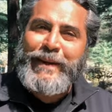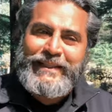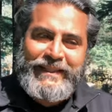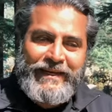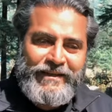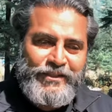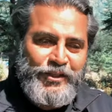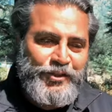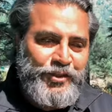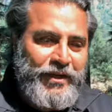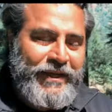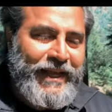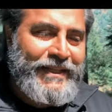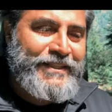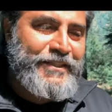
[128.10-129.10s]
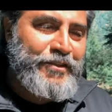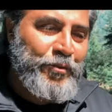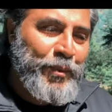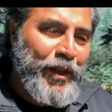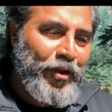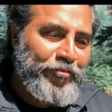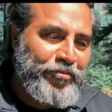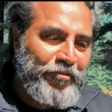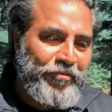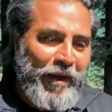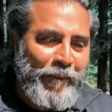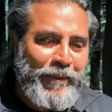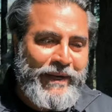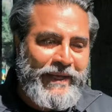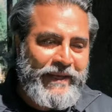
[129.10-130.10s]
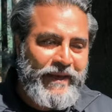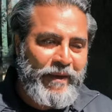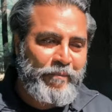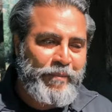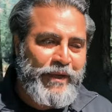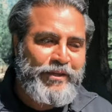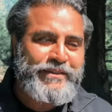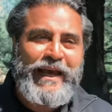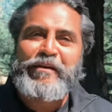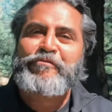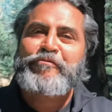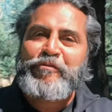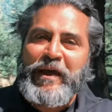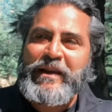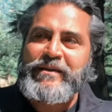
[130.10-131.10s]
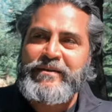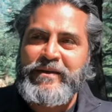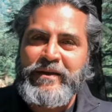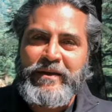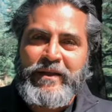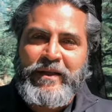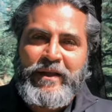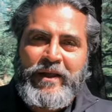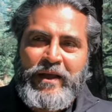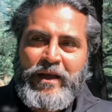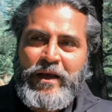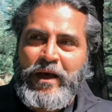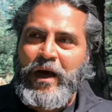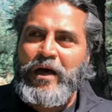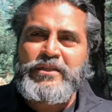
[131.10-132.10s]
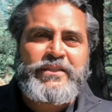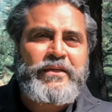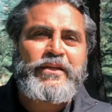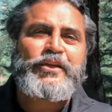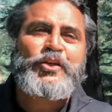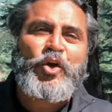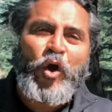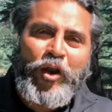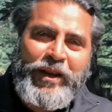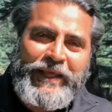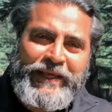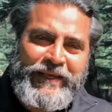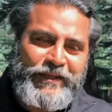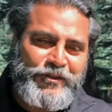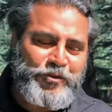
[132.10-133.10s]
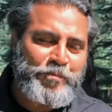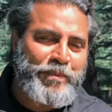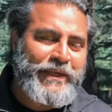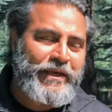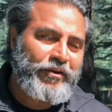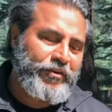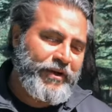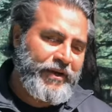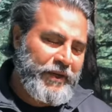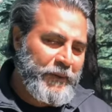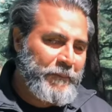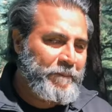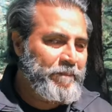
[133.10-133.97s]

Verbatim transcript: that decision against the will of the family because I felt a certain calling to be a cricketer.